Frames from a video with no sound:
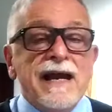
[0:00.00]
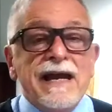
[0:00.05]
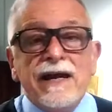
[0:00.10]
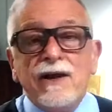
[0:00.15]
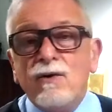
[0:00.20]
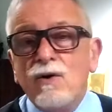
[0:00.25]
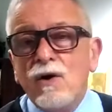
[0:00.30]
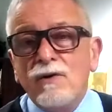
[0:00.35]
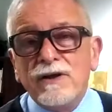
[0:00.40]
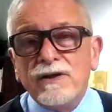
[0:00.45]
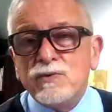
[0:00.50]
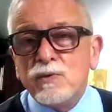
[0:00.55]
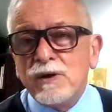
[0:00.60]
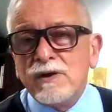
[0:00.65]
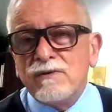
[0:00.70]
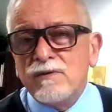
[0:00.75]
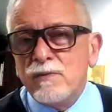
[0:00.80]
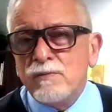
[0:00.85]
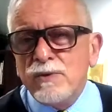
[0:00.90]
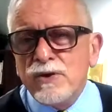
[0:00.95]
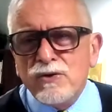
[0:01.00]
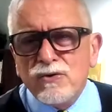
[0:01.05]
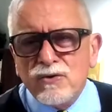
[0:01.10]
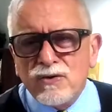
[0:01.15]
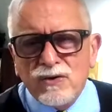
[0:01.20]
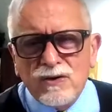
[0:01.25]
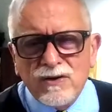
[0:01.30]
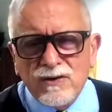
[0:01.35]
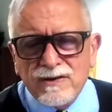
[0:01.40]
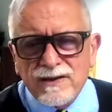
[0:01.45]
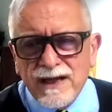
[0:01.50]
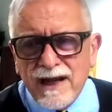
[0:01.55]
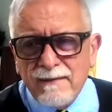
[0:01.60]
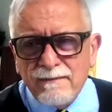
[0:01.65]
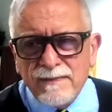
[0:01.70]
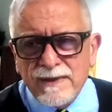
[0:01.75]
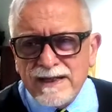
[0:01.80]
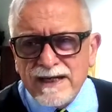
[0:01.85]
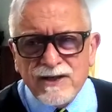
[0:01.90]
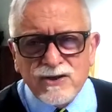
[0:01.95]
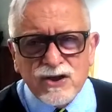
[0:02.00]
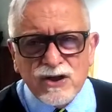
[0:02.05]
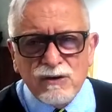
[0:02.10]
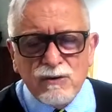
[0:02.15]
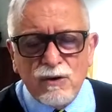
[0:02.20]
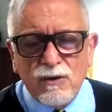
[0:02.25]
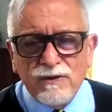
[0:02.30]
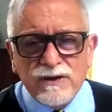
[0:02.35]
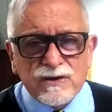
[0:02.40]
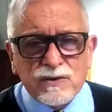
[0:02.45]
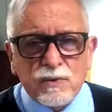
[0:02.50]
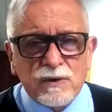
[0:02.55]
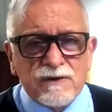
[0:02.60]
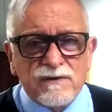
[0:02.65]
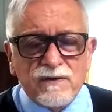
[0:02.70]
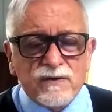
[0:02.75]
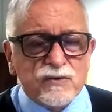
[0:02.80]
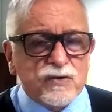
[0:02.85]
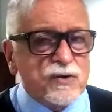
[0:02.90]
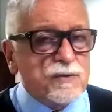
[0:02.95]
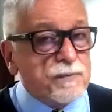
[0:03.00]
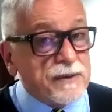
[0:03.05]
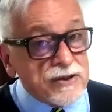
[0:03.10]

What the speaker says: here are all these wonderful miracles, and I'm teaching you all these wonderful truths,